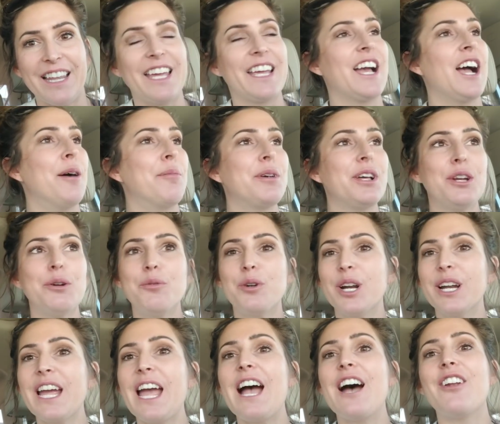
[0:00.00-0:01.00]
Like, I'm going to
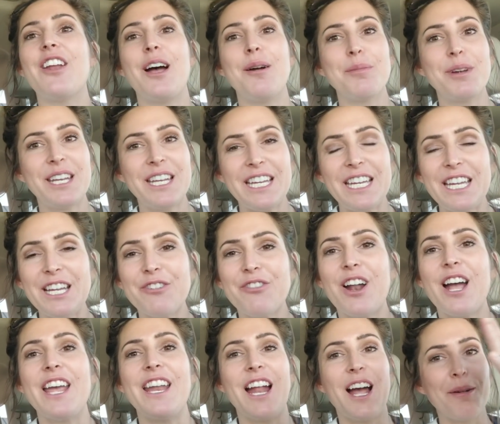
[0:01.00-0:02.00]
work out. I'm going to eat right.